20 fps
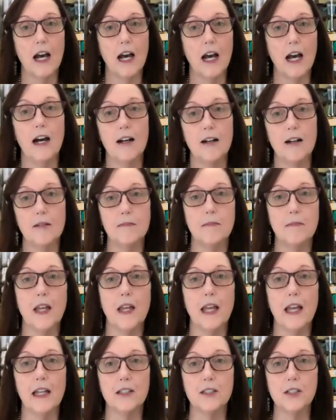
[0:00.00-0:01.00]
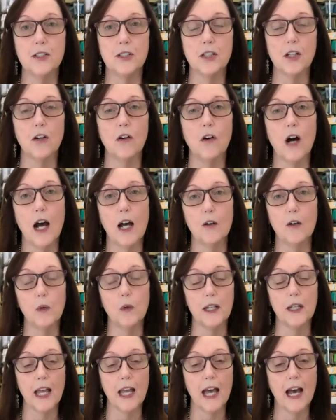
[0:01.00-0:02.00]
Um, and so I
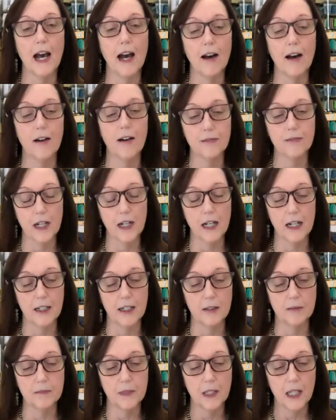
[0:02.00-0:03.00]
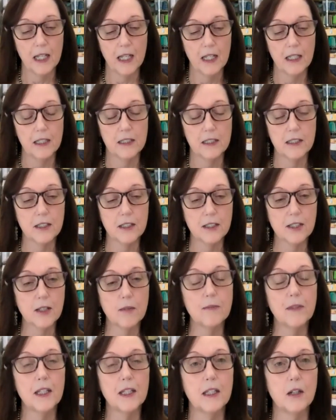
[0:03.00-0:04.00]
would have um,
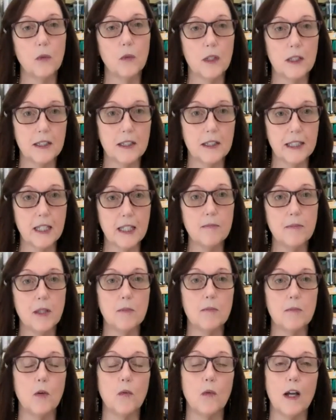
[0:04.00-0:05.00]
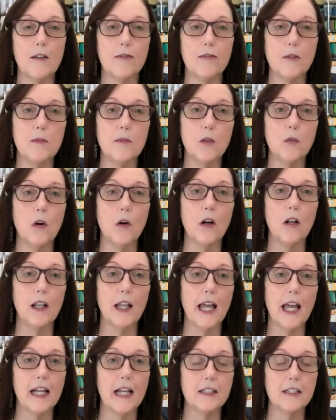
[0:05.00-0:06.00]
something that would keep them away from the wall.
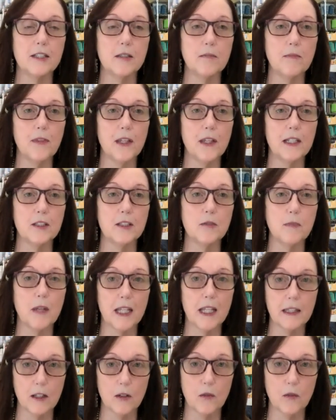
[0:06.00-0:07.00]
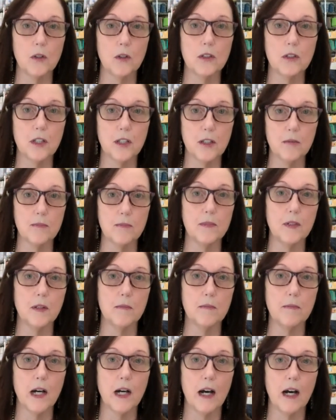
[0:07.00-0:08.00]
I had some things made that were the
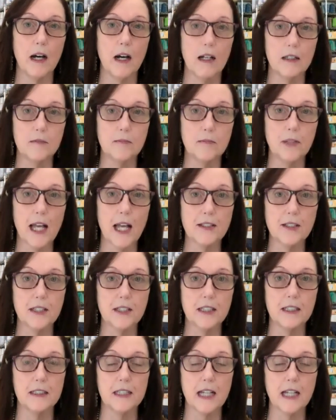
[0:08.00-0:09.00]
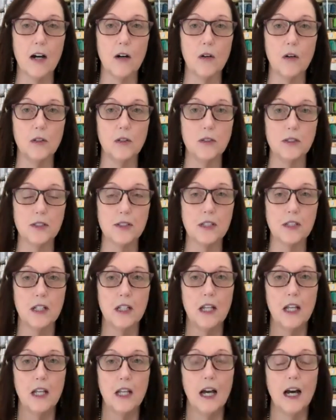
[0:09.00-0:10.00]
uh, plastic dowels
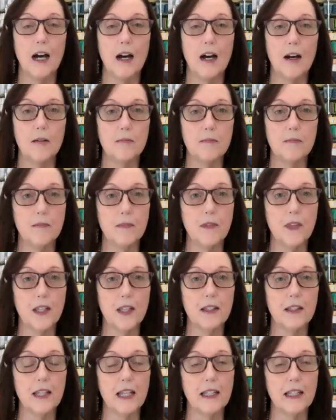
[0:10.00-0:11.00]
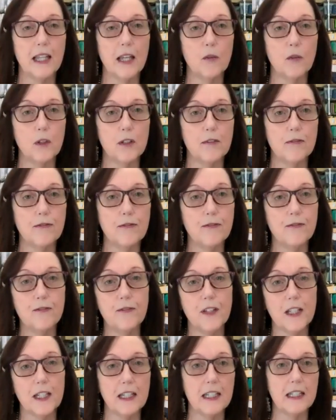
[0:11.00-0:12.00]
um, that then they would
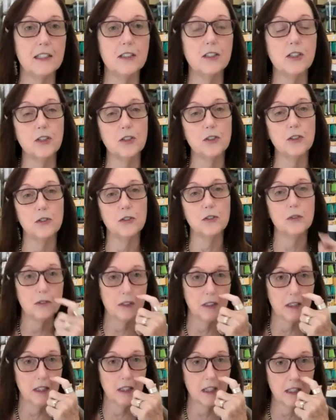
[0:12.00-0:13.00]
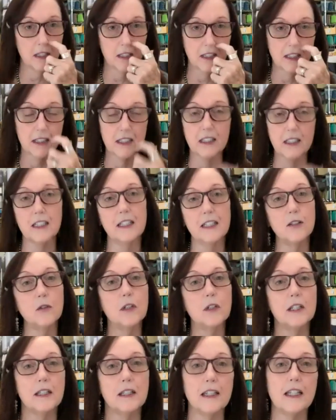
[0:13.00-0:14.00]
fit into. It, it,
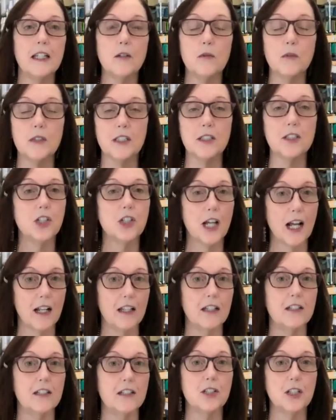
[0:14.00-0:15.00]
it was a challenge.